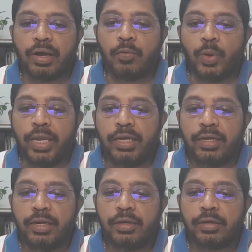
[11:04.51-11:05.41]

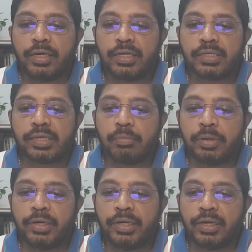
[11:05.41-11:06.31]
awakening Ricoeur's
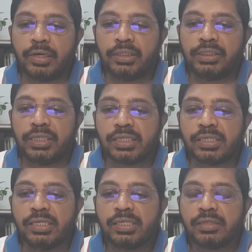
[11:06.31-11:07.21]
hermeneutic
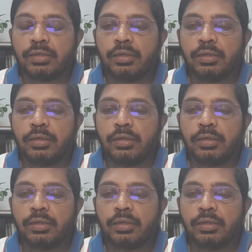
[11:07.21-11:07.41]
consciousness